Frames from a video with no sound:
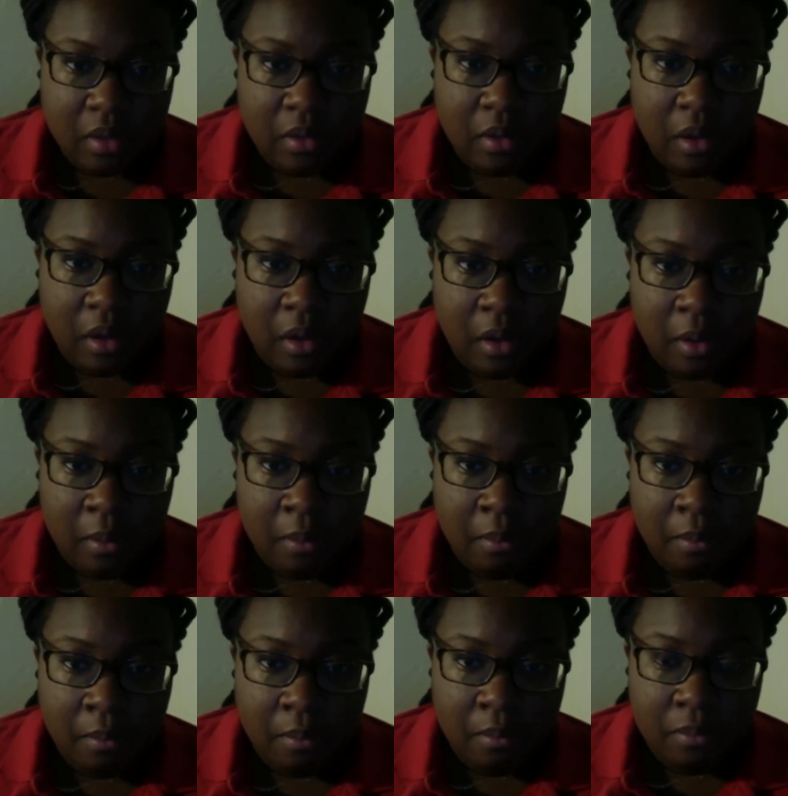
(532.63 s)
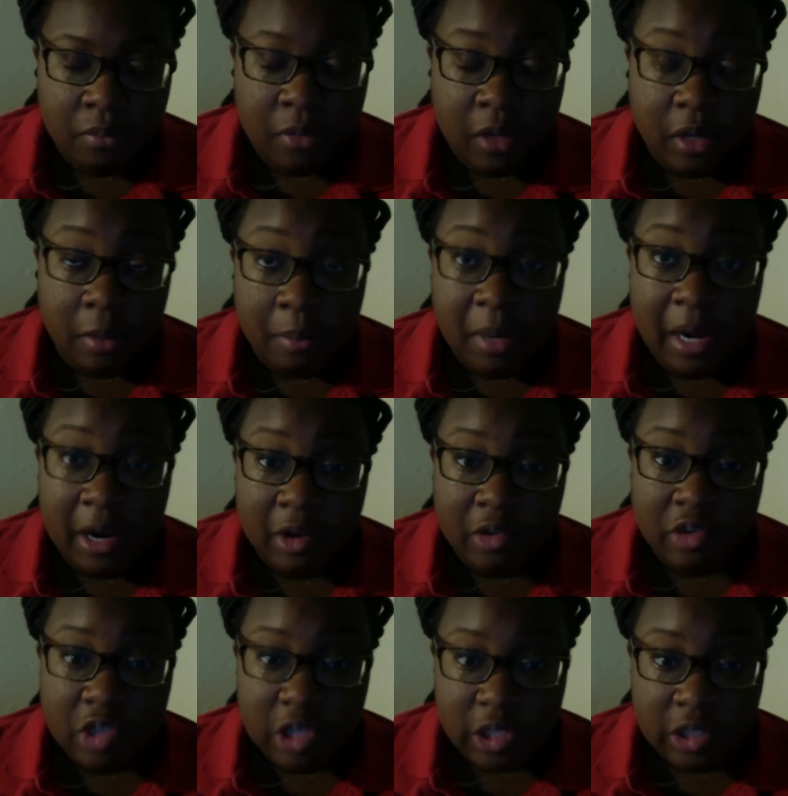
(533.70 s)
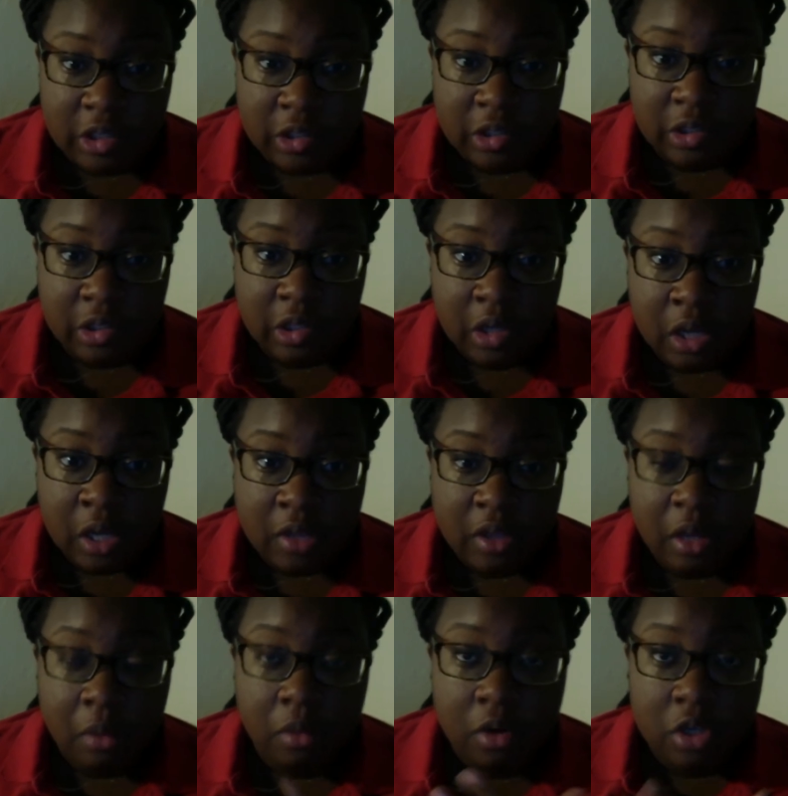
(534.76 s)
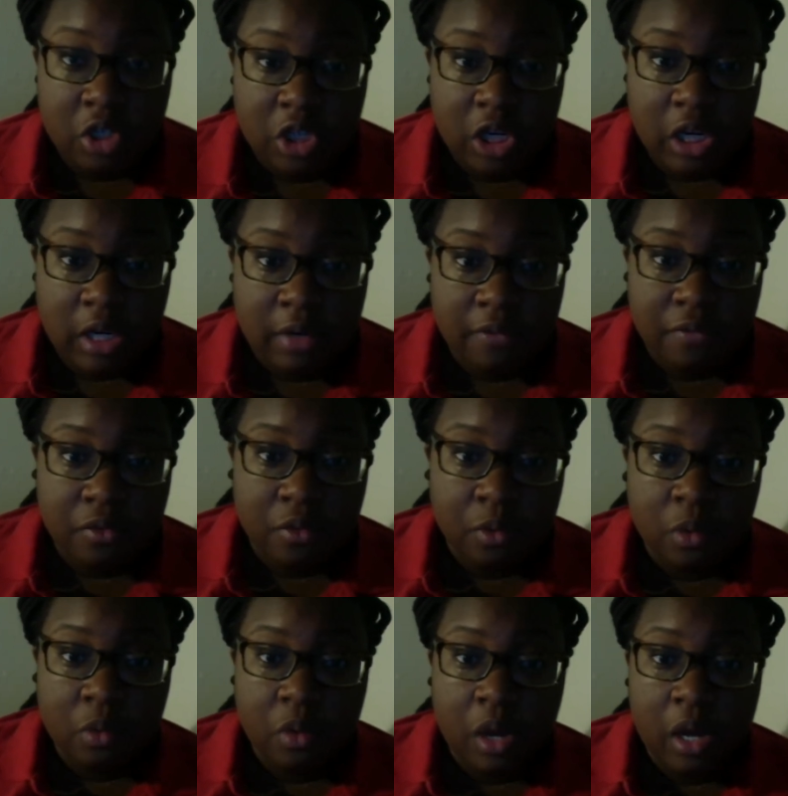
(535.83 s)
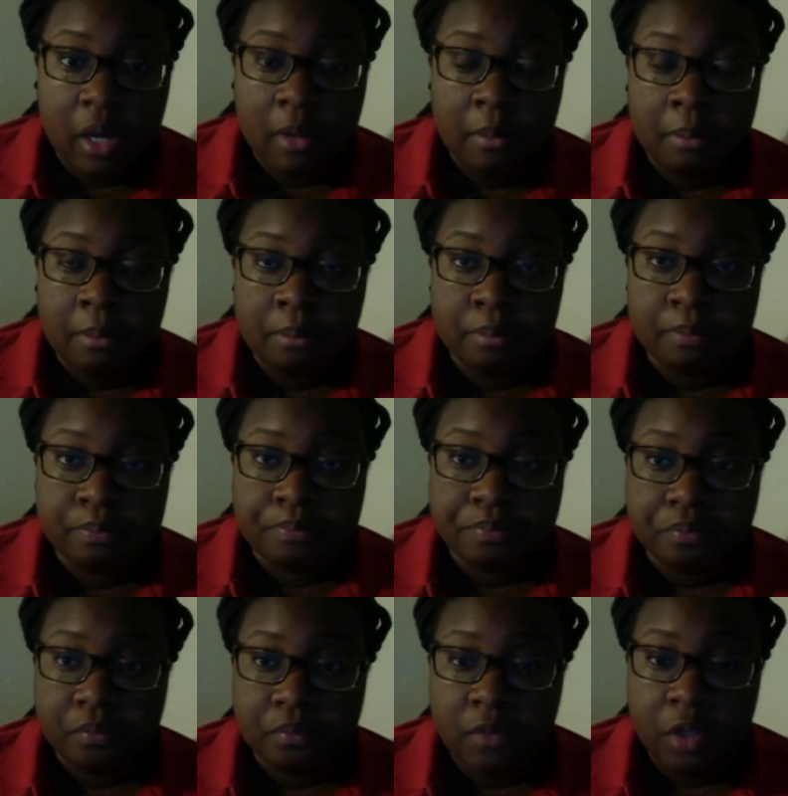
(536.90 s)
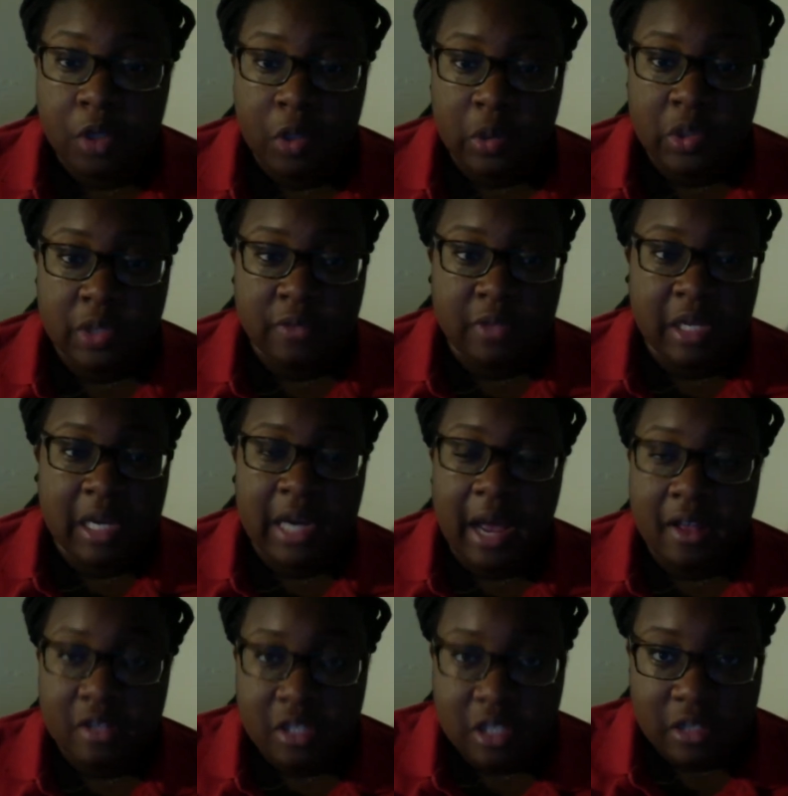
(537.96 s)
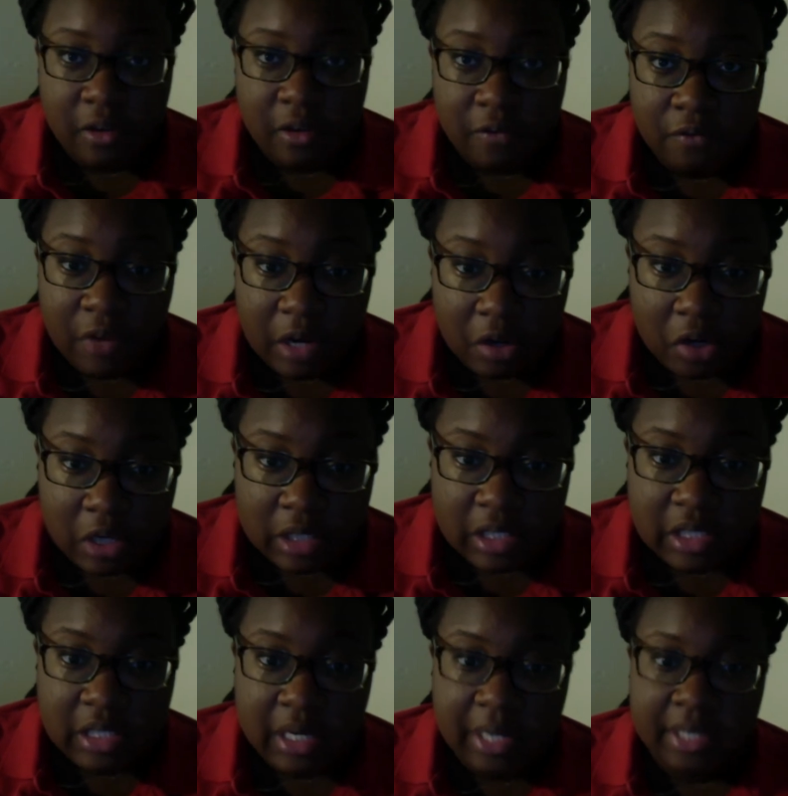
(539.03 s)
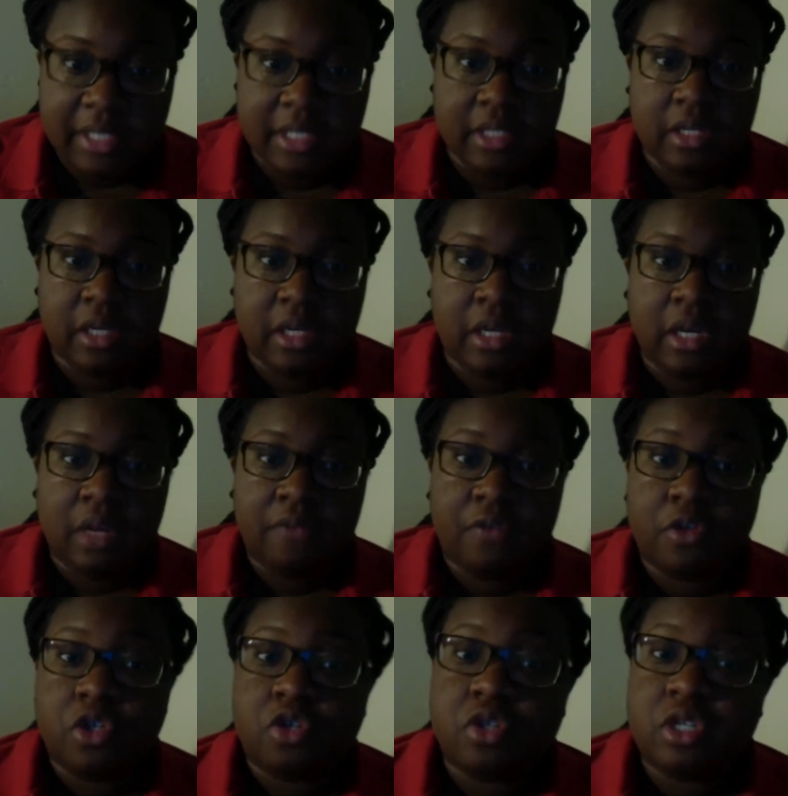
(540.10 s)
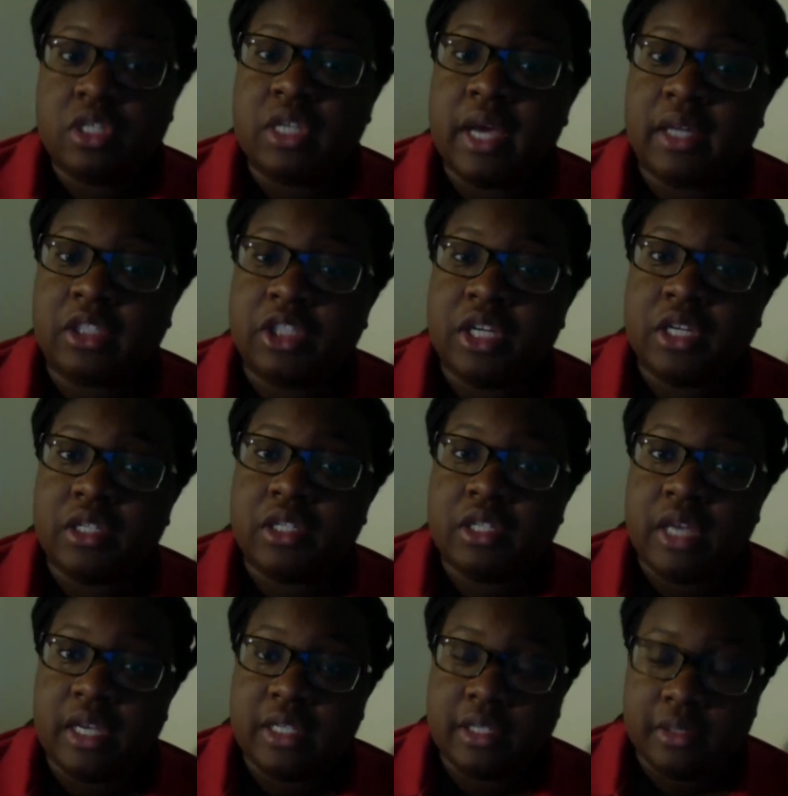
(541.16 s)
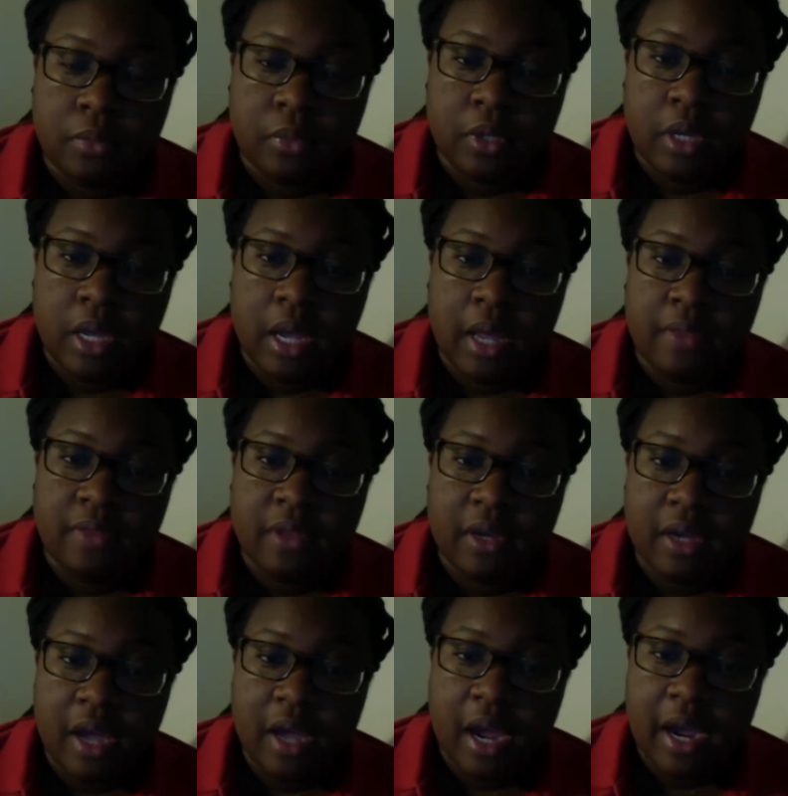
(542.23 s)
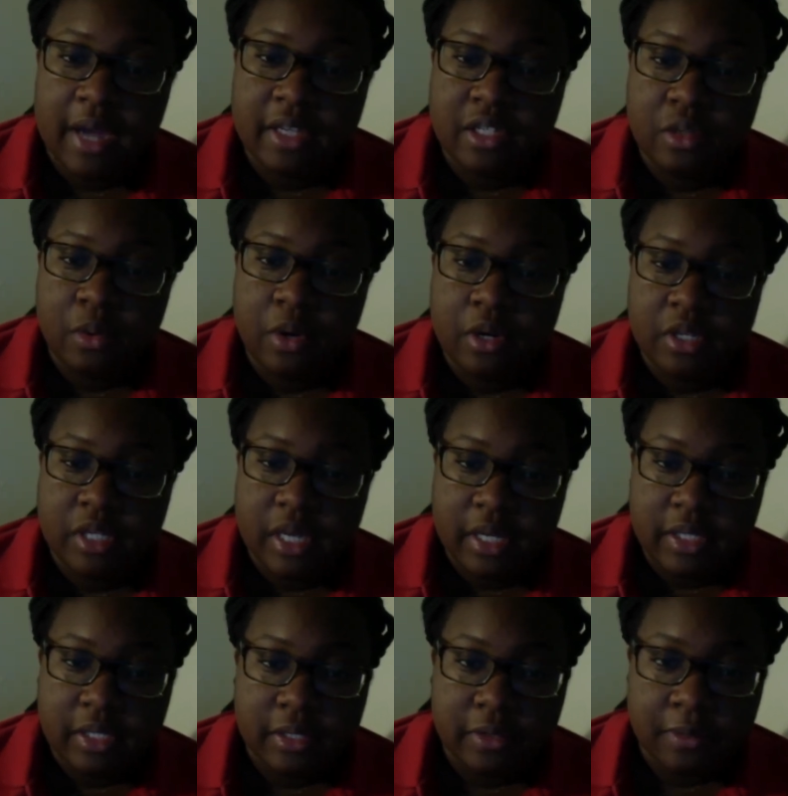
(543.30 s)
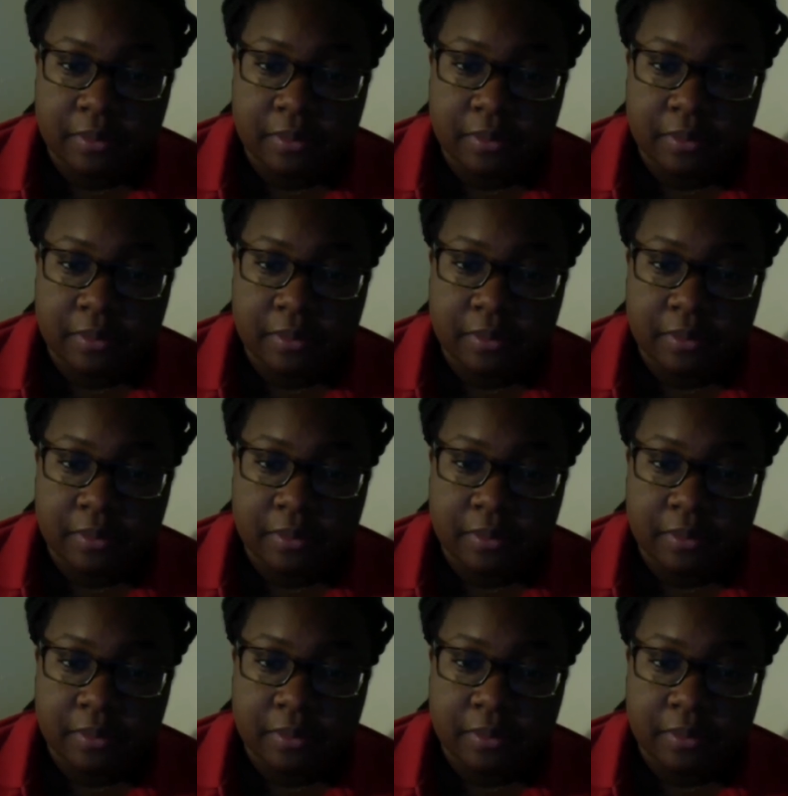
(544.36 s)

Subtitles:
the comparisons, they were achieved through the use of the analysis of variance test, Fisher's exact test, and the chi-squared test,